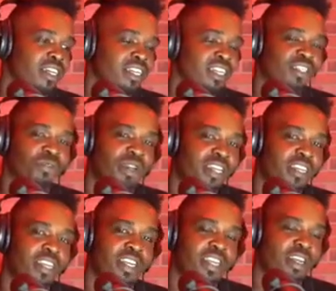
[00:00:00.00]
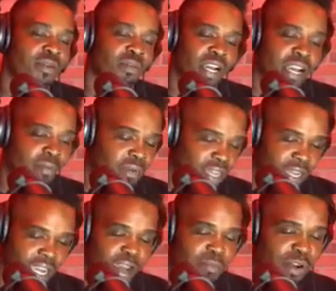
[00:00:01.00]
This weekend, I'm gonna
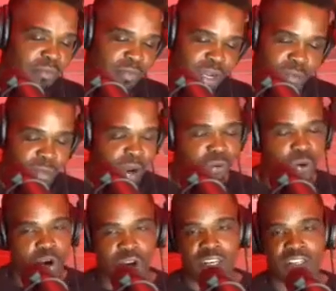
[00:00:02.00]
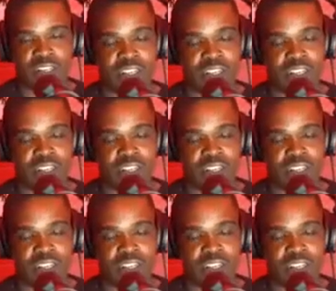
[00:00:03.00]
have my water.